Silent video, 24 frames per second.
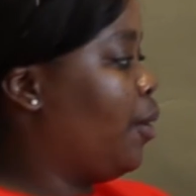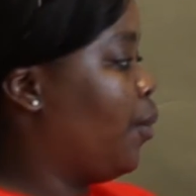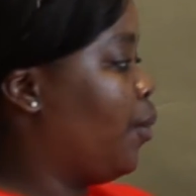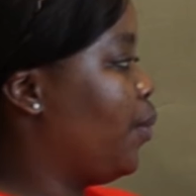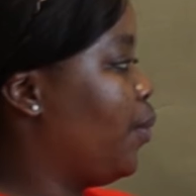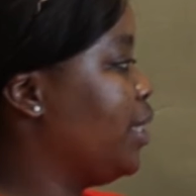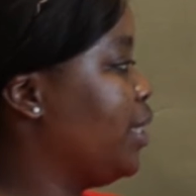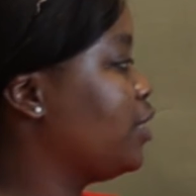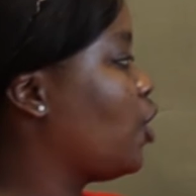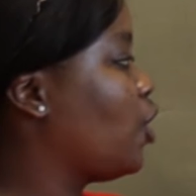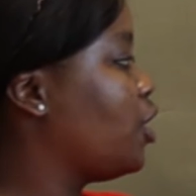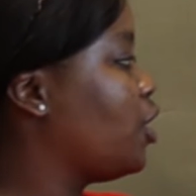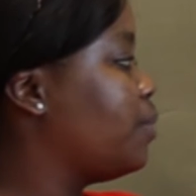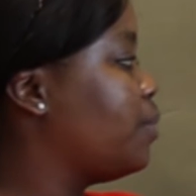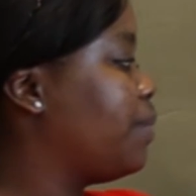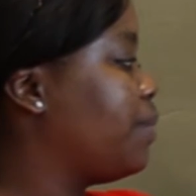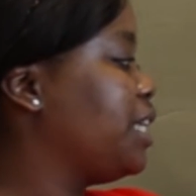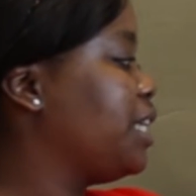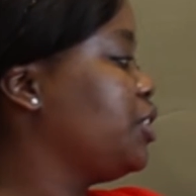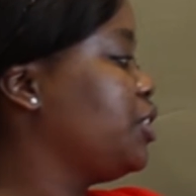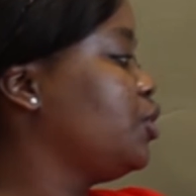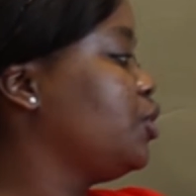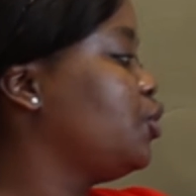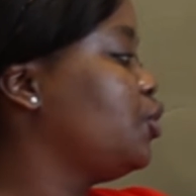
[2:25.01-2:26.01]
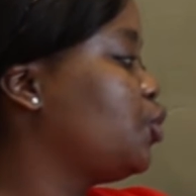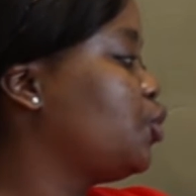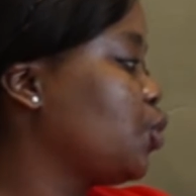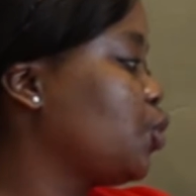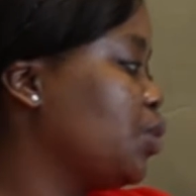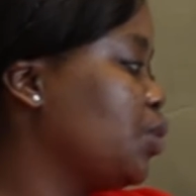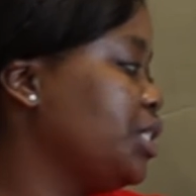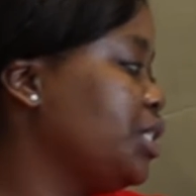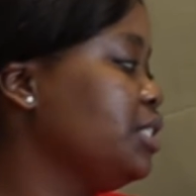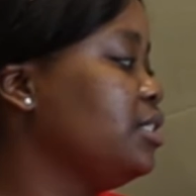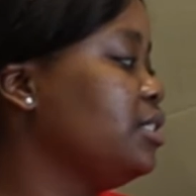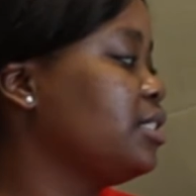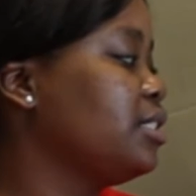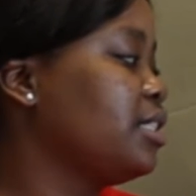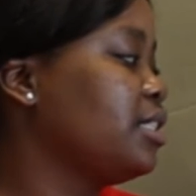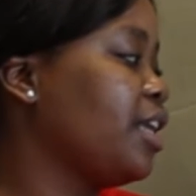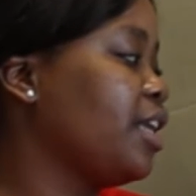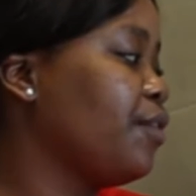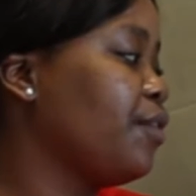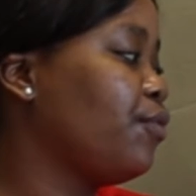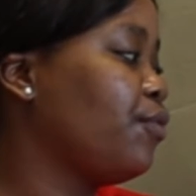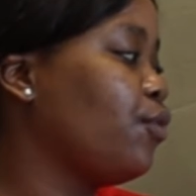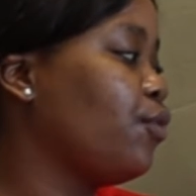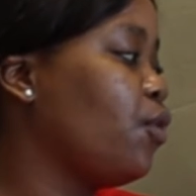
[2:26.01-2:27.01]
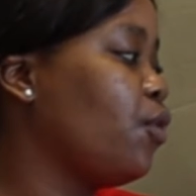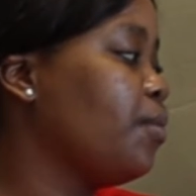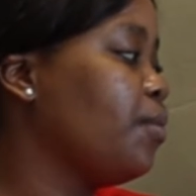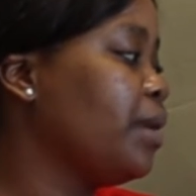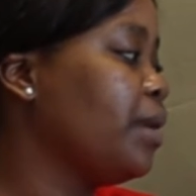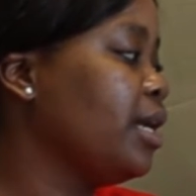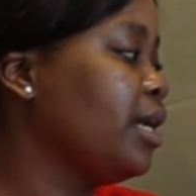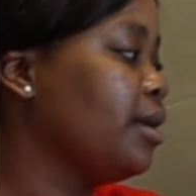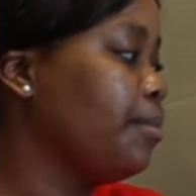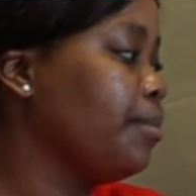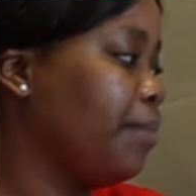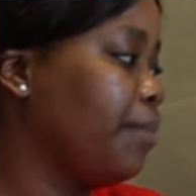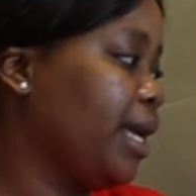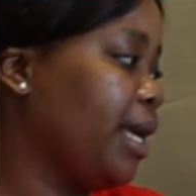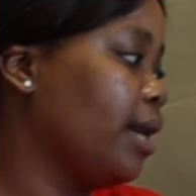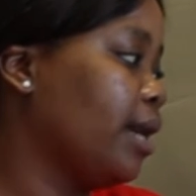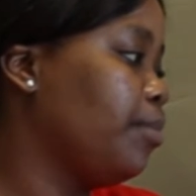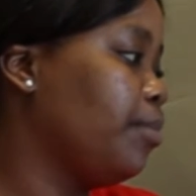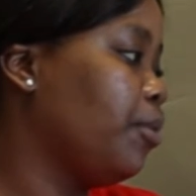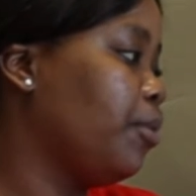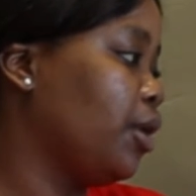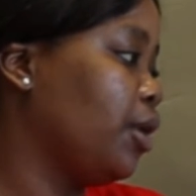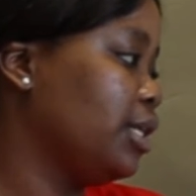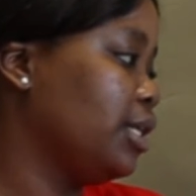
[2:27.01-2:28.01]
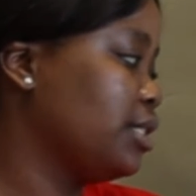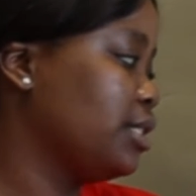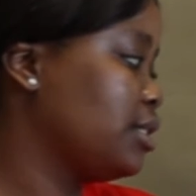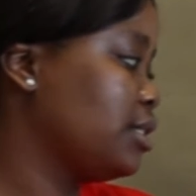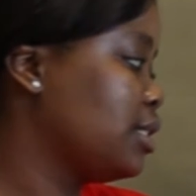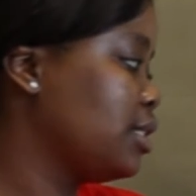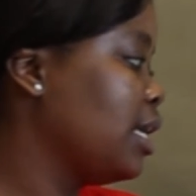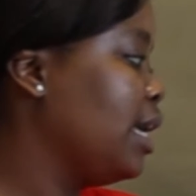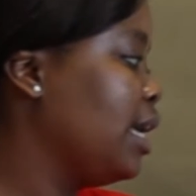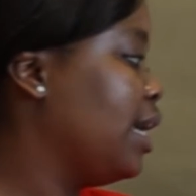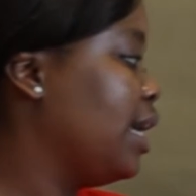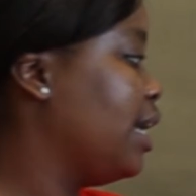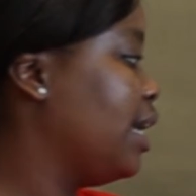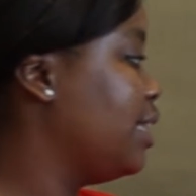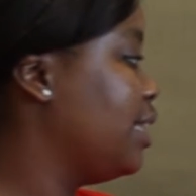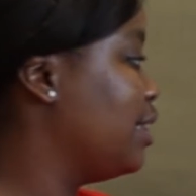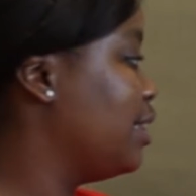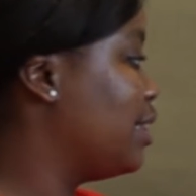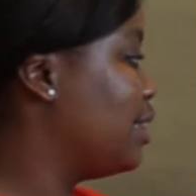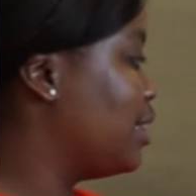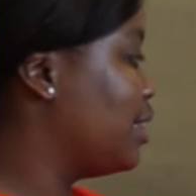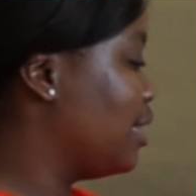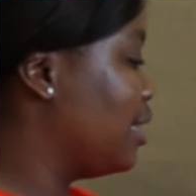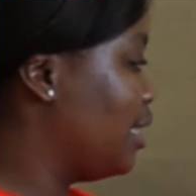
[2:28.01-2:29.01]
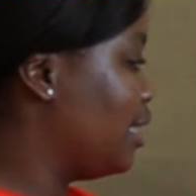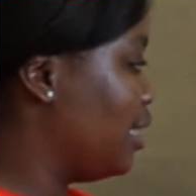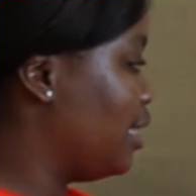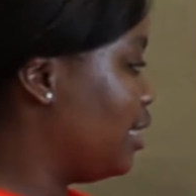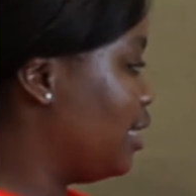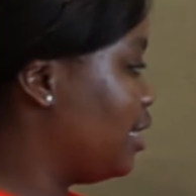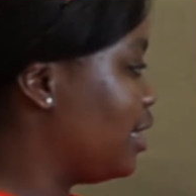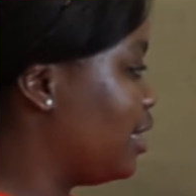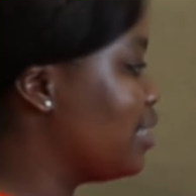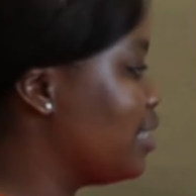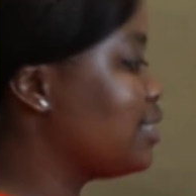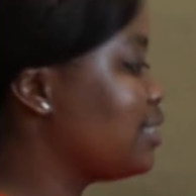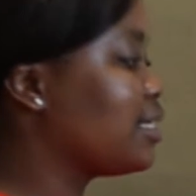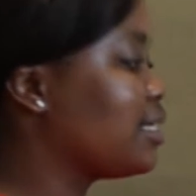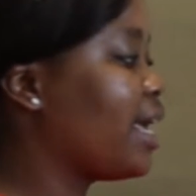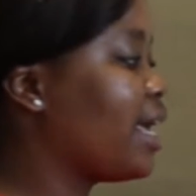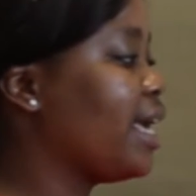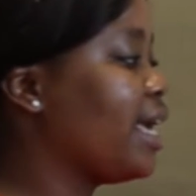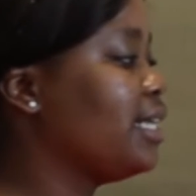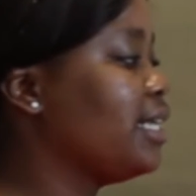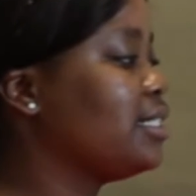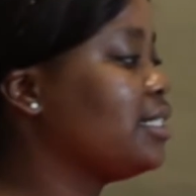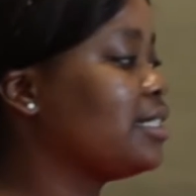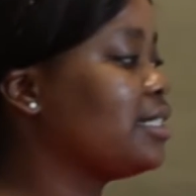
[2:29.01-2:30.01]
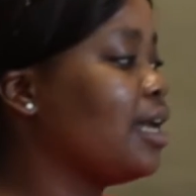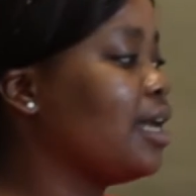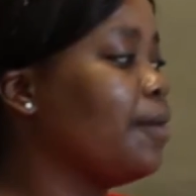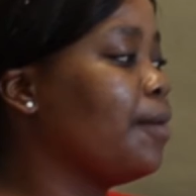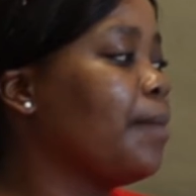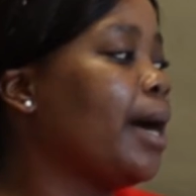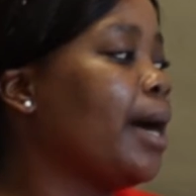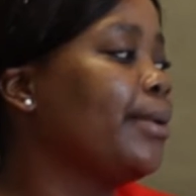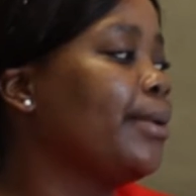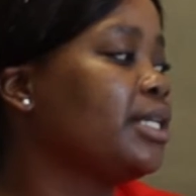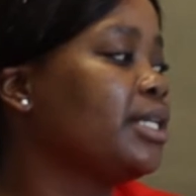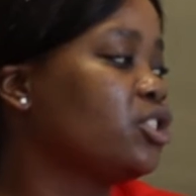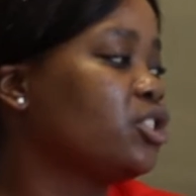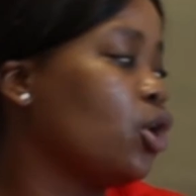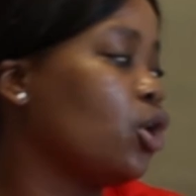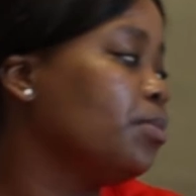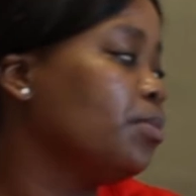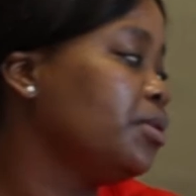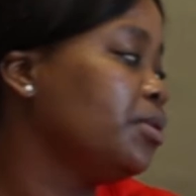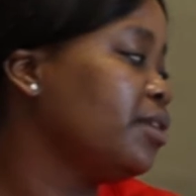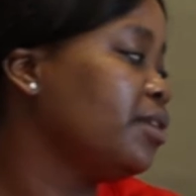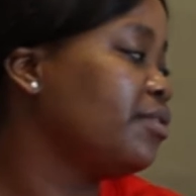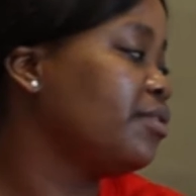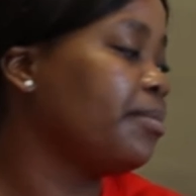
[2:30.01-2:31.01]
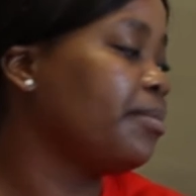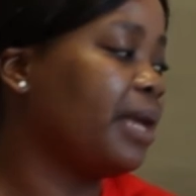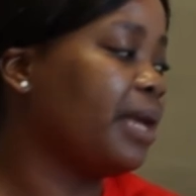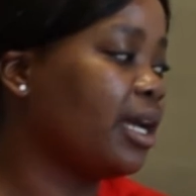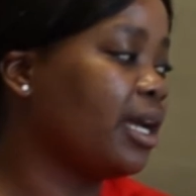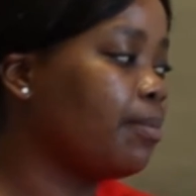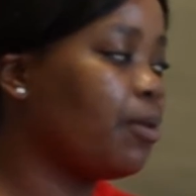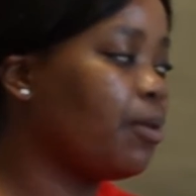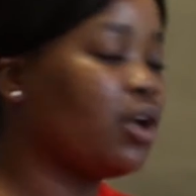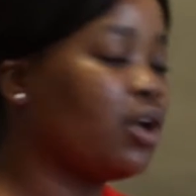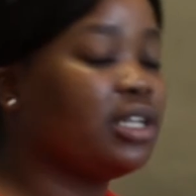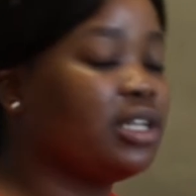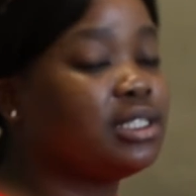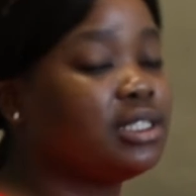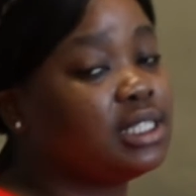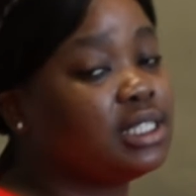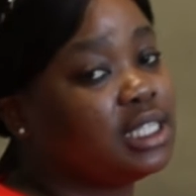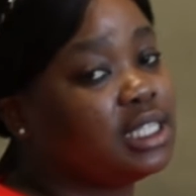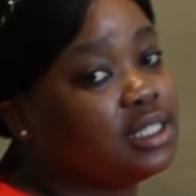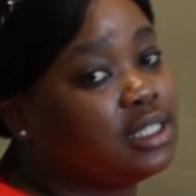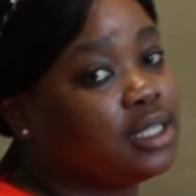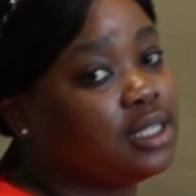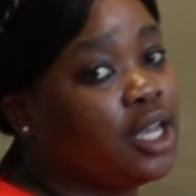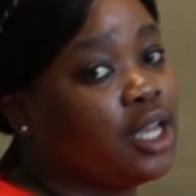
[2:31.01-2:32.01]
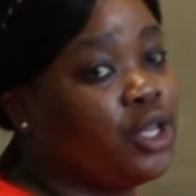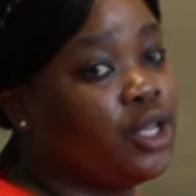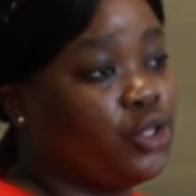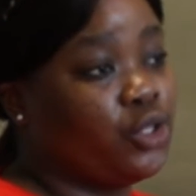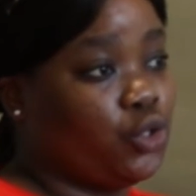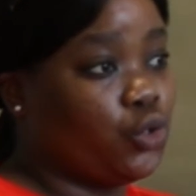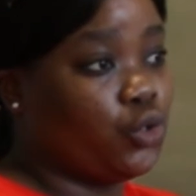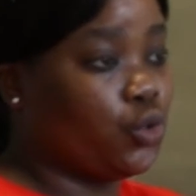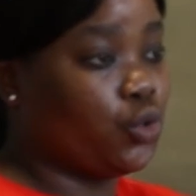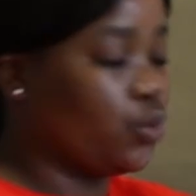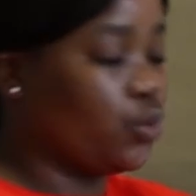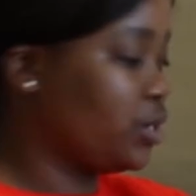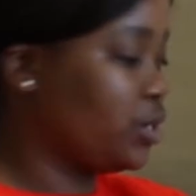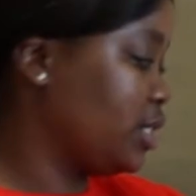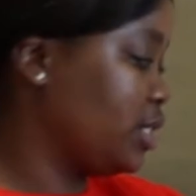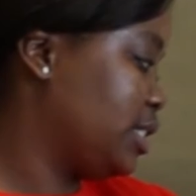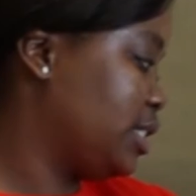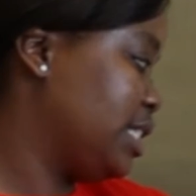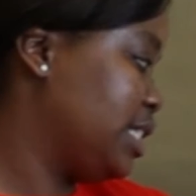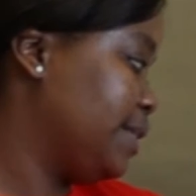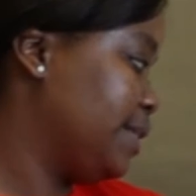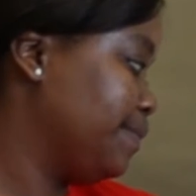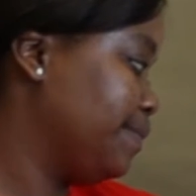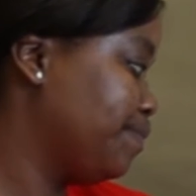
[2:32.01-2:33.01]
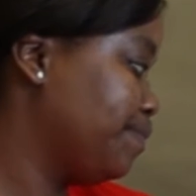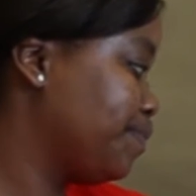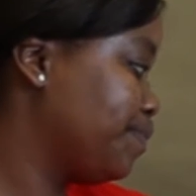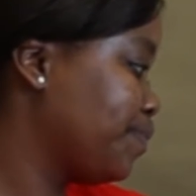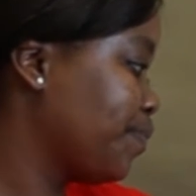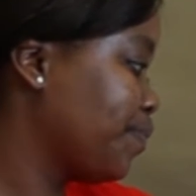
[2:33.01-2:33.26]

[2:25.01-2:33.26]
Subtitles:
When conurbation joins, they form a megapolis. In this case, our example of a megapolis is New York City.